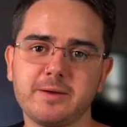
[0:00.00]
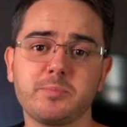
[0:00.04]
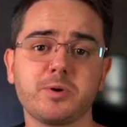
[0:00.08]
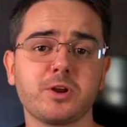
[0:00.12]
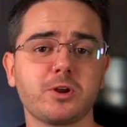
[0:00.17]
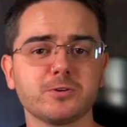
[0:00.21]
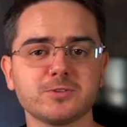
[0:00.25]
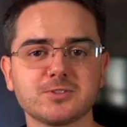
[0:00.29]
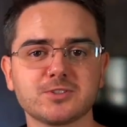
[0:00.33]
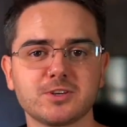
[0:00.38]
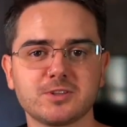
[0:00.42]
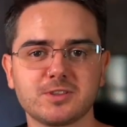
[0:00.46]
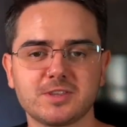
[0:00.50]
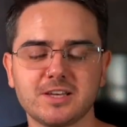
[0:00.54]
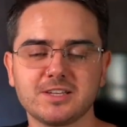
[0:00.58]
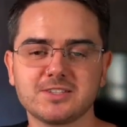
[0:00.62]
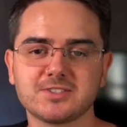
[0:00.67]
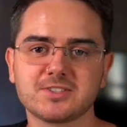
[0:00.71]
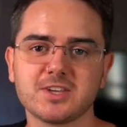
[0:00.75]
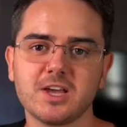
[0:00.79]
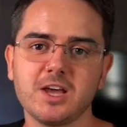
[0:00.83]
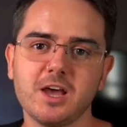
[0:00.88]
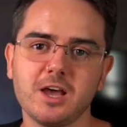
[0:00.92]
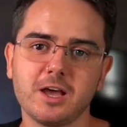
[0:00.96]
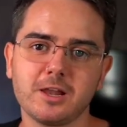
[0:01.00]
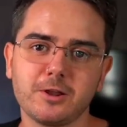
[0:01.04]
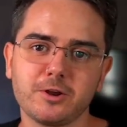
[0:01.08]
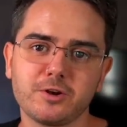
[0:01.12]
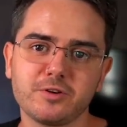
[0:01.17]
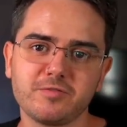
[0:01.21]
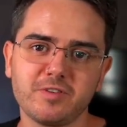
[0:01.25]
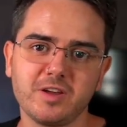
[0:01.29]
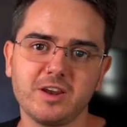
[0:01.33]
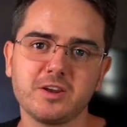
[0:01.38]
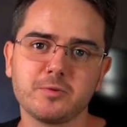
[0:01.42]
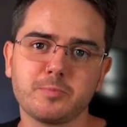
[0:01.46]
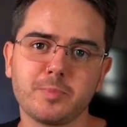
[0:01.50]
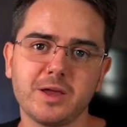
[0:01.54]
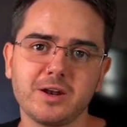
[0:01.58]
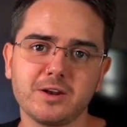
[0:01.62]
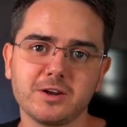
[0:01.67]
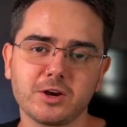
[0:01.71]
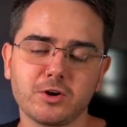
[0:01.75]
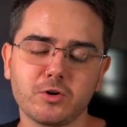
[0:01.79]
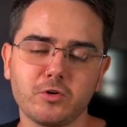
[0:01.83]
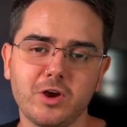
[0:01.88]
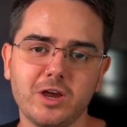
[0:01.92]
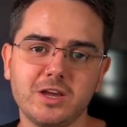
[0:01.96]
but also there's a lot of
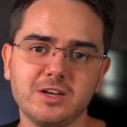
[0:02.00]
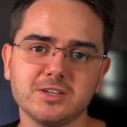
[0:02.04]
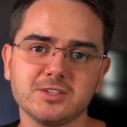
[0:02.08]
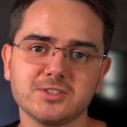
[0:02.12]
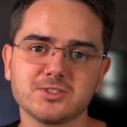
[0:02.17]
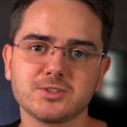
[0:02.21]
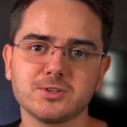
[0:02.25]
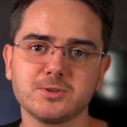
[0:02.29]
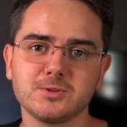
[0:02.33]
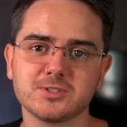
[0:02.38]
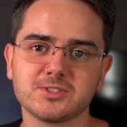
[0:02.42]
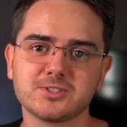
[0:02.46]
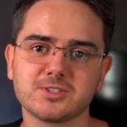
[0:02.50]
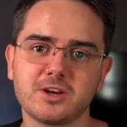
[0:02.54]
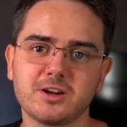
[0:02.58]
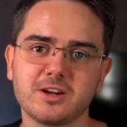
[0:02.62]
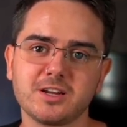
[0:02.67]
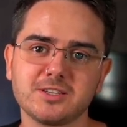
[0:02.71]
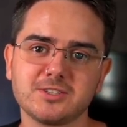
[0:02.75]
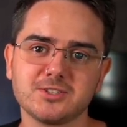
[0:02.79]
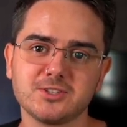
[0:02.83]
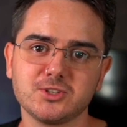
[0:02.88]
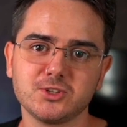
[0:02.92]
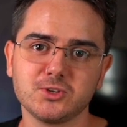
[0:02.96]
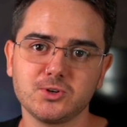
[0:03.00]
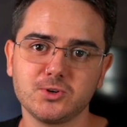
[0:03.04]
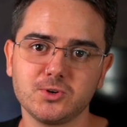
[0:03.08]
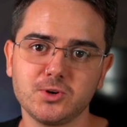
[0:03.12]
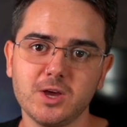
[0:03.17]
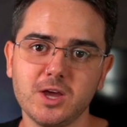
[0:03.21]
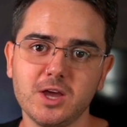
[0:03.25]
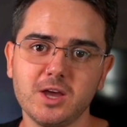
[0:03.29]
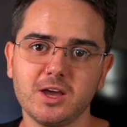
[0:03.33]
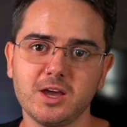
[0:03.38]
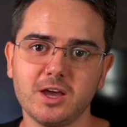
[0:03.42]
independent creators who are starting to do